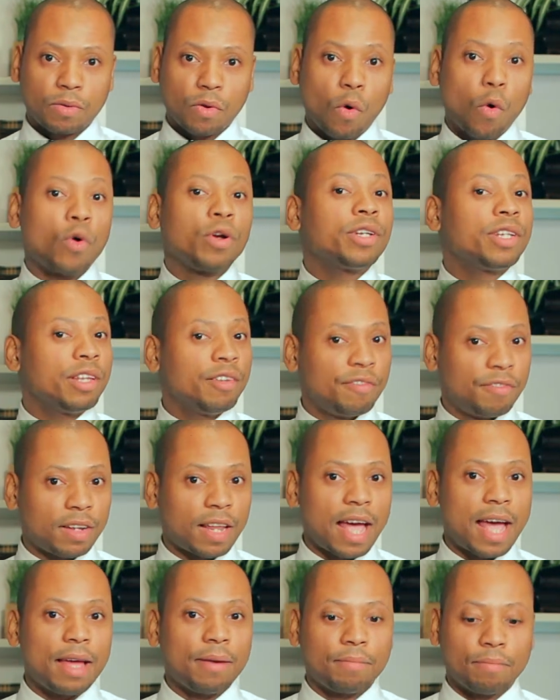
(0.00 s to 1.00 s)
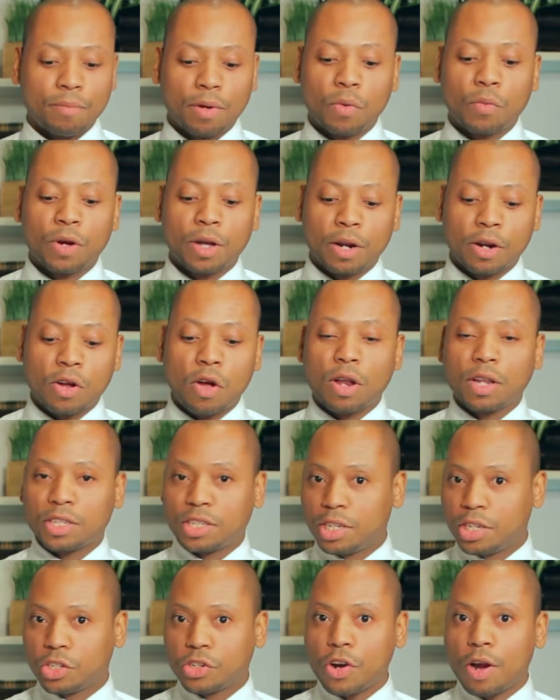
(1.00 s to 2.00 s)
or D flat, but we're going to call it
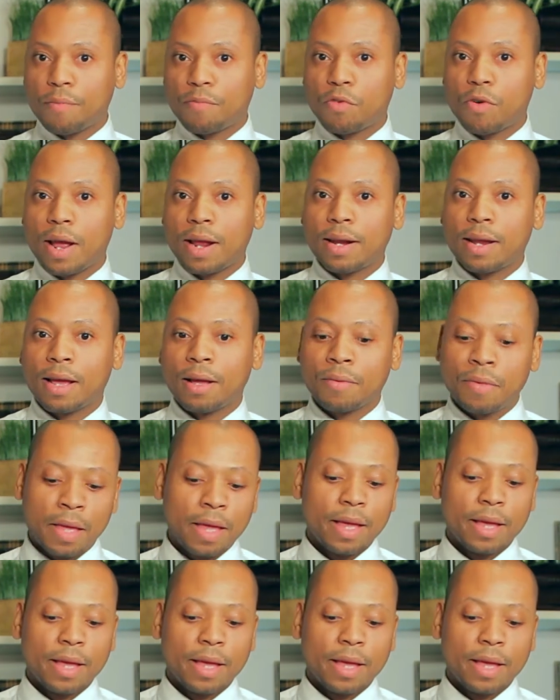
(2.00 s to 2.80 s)
C sharp right now.